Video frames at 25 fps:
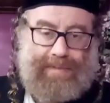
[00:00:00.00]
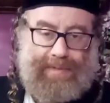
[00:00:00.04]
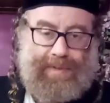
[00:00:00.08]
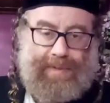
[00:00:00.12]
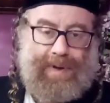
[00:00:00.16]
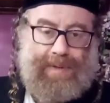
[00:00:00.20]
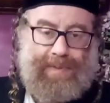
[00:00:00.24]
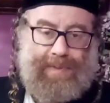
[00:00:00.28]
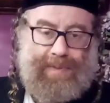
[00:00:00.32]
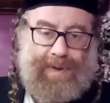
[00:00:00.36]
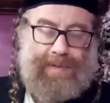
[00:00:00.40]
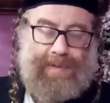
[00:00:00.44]

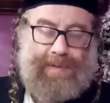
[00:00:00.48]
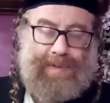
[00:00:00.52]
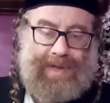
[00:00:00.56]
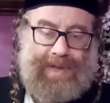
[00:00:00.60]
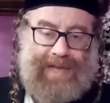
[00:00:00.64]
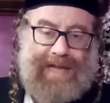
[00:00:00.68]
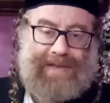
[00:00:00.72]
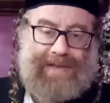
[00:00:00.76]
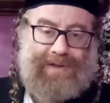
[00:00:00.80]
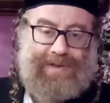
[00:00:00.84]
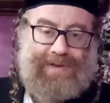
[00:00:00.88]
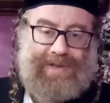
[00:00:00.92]
we, we, we're
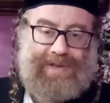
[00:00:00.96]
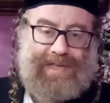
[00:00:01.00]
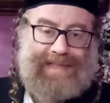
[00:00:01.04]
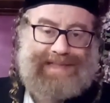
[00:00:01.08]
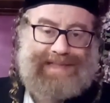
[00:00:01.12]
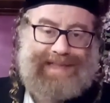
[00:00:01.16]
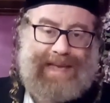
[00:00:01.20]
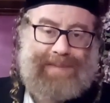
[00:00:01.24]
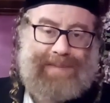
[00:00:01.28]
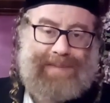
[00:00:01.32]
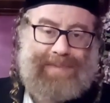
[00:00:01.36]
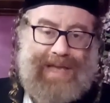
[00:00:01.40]
not on the
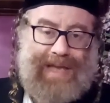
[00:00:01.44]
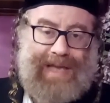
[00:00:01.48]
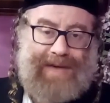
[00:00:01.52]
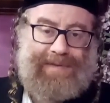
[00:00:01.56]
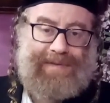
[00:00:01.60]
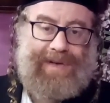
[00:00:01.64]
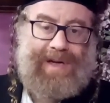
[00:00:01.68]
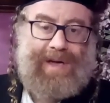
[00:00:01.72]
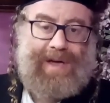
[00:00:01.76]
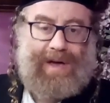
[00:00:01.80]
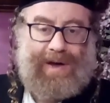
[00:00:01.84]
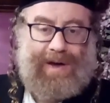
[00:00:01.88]
same
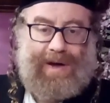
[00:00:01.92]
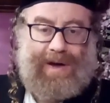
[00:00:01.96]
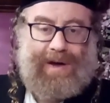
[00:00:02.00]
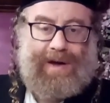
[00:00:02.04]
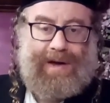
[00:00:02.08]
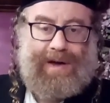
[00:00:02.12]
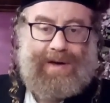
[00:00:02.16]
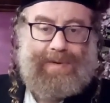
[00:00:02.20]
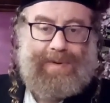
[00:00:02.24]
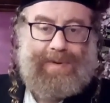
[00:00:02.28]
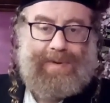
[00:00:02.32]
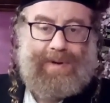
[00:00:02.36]
level.
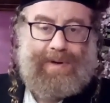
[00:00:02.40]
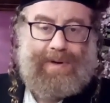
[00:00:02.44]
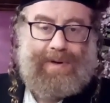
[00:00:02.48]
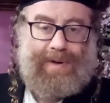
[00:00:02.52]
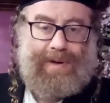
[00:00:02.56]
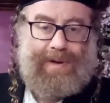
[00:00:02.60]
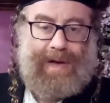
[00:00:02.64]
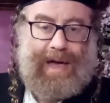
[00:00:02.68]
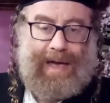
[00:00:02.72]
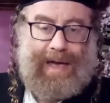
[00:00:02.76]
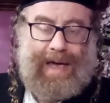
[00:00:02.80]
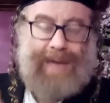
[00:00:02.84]
Uh,
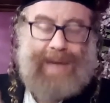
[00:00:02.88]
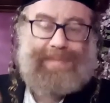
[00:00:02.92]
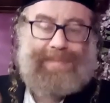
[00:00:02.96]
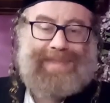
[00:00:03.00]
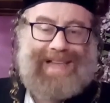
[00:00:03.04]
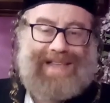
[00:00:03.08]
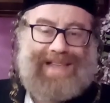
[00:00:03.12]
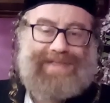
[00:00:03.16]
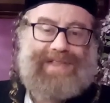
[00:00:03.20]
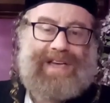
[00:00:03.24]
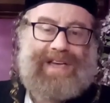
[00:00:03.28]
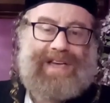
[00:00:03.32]
I, I'm
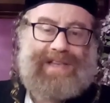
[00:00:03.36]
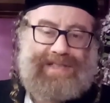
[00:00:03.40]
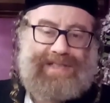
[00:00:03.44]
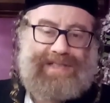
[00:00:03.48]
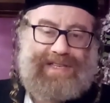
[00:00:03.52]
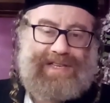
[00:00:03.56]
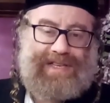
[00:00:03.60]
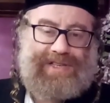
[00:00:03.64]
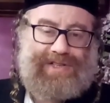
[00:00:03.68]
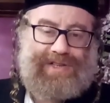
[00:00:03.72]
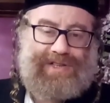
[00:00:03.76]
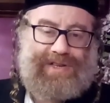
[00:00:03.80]
not their
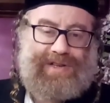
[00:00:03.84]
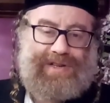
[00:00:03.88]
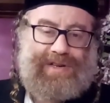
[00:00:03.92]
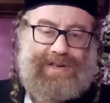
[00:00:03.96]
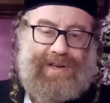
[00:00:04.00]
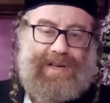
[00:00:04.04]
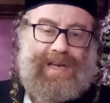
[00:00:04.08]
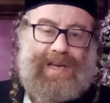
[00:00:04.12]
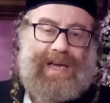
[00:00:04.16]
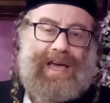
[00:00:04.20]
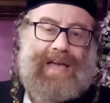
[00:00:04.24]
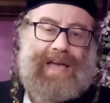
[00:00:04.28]

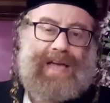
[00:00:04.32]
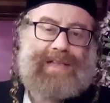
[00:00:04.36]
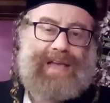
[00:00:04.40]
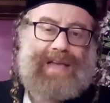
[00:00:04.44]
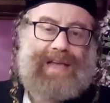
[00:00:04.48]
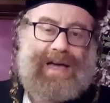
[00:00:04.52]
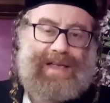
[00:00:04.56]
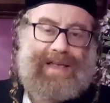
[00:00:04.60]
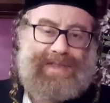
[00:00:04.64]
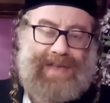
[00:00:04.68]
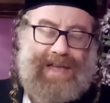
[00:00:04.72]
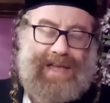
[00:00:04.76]
teacher, and
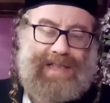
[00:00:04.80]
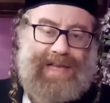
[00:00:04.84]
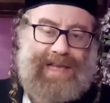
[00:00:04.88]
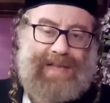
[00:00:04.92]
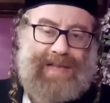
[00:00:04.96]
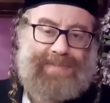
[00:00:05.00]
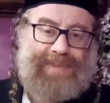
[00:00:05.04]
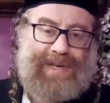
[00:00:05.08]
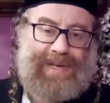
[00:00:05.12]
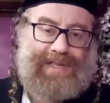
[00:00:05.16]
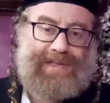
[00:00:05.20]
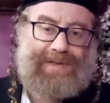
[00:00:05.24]
they're
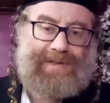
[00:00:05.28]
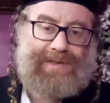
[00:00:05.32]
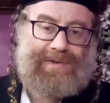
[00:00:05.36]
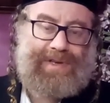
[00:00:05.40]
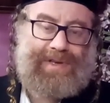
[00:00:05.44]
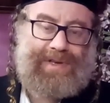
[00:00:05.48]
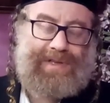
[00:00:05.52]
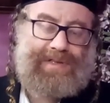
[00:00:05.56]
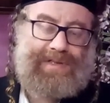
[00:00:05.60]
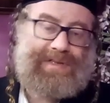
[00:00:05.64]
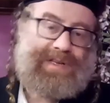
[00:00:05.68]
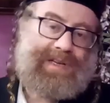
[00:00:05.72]
not my
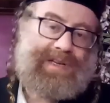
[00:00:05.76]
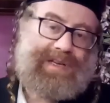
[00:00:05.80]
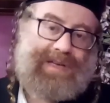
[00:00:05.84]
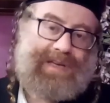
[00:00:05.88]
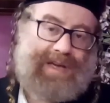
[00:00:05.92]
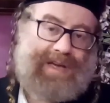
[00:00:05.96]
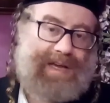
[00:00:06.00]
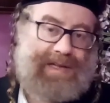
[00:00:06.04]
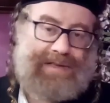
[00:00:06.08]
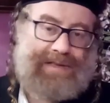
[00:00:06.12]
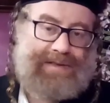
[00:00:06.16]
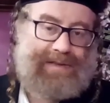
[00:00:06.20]
students,
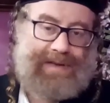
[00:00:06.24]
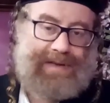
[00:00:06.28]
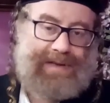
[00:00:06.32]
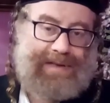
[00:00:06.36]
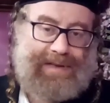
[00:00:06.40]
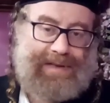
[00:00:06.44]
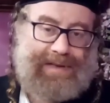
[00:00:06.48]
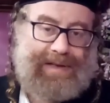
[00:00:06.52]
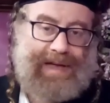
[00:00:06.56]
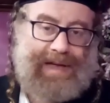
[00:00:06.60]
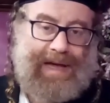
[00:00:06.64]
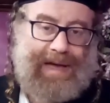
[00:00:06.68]
and
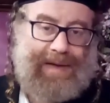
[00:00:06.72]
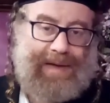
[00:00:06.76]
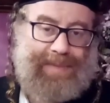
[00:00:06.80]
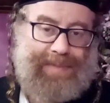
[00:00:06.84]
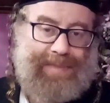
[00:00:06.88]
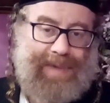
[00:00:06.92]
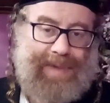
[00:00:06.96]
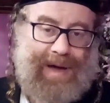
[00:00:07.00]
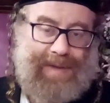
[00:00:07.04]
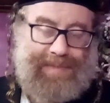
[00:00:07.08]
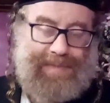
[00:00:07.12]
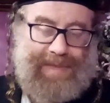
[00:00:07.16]
uh,
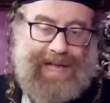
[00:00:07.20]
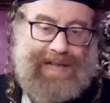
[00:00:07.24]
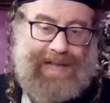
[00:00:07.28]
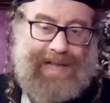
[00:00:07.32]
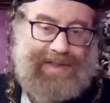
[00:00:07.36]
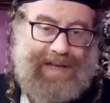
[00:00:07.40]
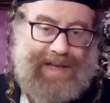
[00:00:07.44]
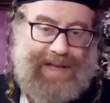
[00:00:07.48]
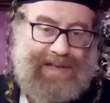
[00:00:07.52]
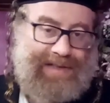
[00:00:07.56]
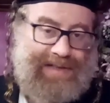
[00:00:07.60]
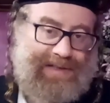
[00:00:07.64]
I'm, I'm
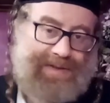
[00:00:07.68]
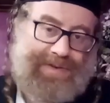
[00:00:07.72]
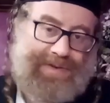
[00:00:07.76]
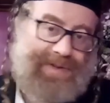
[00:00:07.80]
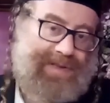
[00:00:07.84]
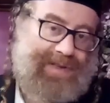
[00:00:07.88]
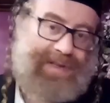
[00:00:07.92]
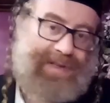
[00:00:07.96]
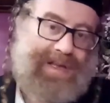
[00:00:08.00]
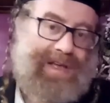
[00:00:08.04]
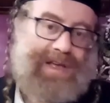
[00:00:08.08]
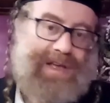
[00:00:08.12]
not their
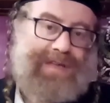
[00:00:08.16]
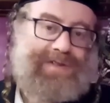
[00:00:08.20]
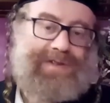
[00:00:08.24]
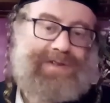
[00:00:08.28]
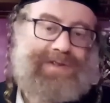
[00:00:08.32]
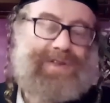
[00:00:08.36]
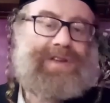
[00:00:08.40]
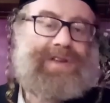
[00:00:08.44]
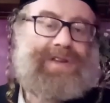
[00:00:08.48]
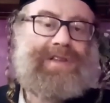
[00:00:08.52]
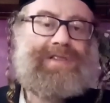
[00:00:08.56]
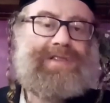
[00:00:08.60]
student,
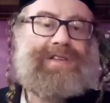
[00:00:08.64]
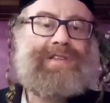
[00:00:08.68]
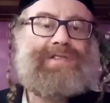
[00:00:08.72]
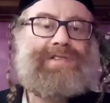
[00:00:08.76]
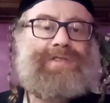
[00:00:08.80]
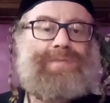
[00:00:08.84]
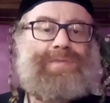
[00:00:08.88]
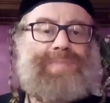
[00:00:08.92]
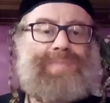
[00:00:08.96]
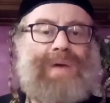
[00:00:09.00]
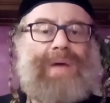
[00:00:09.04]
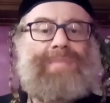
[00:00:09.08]
so there, there is
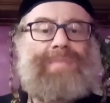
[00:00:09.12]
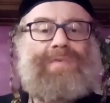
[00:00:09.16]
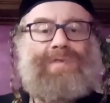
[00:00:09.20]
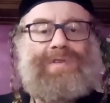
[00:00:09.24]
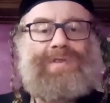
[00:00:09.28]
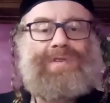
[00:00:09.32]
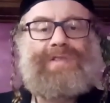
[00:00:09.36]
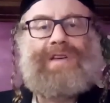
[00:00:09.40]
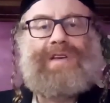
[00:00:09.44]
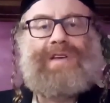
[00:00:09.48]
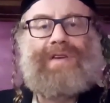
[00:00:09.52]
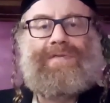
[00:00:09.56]
no problem
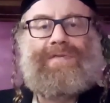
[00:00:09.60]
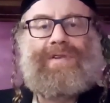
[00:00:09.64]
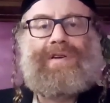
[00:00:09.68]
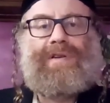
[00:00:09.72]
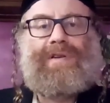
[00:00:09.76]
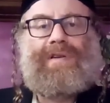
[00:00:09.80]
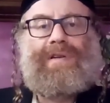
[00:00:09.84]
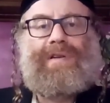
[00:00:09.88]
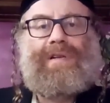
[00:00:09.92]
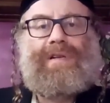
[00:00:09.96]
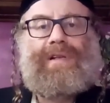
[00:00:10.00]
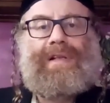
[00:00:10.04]
whatsoever.
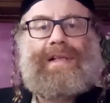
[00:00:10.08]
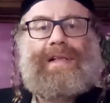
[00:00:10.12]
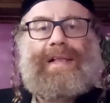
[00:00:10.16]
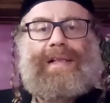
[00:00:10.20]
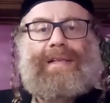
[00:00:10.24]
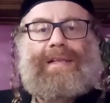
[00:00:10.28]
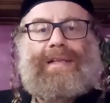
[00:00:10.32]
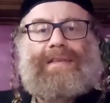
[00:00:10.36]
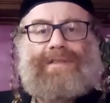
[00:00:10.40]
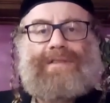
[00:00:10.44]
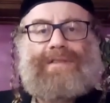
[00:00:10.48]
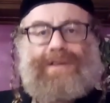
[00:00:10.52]

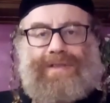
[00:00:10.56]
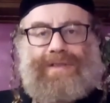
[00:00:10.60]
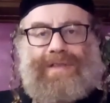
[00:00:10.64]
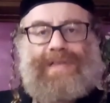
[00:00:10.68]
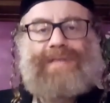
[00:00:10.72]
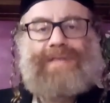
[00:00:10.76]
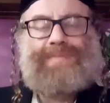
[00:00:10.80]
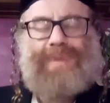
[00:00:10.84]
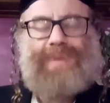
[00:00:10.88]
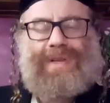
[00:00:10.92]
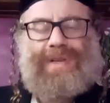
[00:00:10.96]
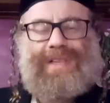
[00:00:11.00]
So
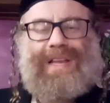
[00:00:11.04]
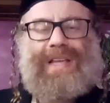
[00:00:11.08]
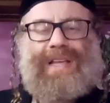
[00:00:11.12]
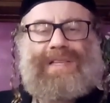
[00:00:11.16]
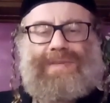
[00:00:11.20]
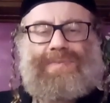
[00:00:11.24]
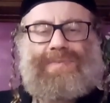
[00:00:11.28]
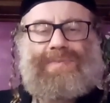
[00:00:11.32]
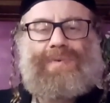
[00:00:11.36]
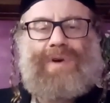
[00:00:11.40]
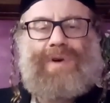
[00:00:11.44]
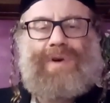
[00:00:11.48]
this
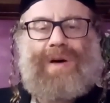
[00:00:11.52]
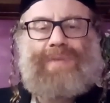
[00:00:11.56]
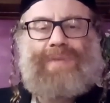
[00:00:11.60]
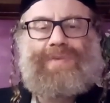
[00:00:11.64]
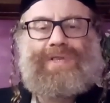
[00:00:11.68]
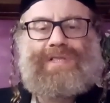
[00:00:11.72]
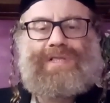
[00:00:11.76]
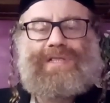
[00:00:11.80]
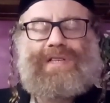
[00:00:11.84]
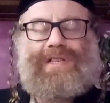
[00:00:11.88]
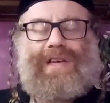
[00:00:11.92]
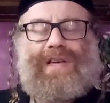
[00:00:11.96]
pertains more, I
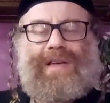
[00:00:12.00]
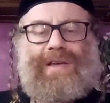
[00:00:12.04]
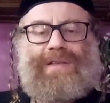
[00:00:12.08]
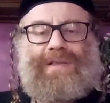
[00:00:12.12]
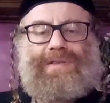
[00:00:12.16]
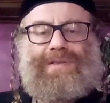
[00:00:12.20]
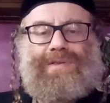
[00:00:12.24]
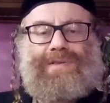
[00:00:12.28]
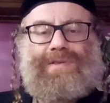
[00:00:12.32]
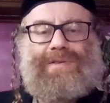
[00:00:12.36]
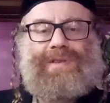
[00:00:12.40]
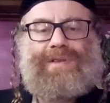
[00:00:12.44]
would say,
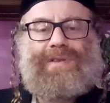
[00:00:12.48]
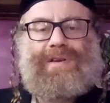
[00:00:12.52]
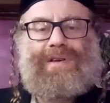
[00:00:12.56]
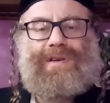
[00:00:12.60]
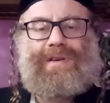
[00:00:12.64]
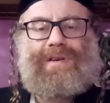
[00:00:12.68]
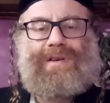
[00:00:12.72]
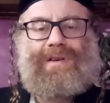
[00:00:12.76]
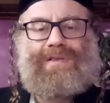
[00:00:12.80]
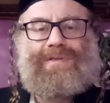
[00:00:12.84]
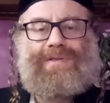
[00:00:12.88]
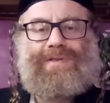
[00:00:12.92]
to
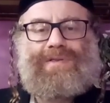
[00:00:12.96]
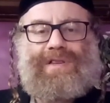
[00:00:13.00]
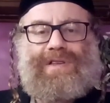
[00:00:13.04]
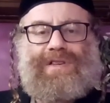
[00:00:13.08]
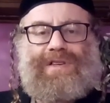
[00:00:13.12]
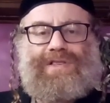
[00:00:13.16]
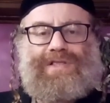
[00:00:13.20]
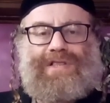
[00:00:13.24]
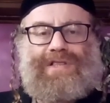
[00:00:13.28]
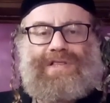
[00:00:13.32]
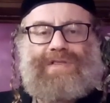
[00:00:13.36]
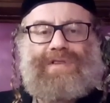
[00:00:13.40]
the, to the
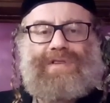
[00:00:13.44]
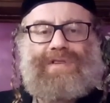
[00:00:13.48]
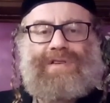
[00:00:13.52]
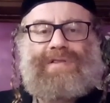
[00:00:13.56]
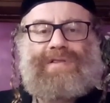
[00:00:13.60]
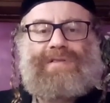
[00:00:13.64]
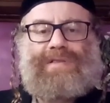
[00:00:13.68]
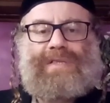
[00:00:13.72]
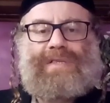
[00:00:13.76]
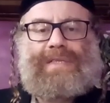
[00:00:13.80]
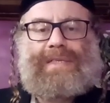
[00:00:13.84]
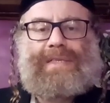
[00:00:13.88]
yeshiva.
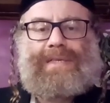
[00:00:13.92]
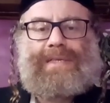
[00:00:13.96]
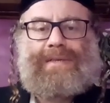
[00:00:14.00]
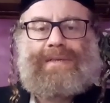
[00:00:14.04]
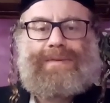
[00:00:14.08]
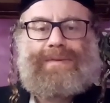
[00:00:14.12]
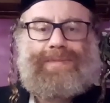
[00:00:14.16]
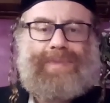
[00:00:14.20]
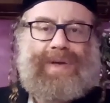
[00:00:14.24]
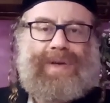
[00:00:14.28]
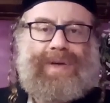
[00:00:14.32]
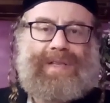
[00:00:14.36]

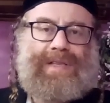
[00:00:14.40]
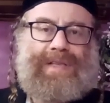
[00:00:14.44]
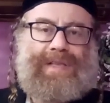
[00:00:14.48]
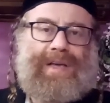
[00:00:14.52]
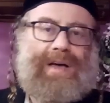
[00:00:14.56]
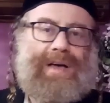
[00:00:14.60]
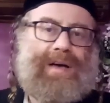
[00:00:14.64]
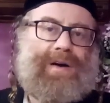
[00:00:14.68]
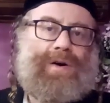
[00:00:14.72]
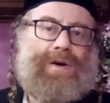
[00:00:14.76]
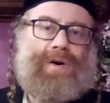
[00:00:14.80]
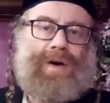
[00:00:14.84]
When
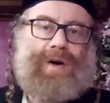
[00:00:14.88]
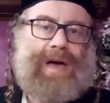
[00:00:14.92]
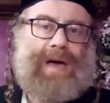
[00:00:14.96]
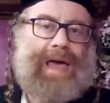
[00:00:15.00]
uh,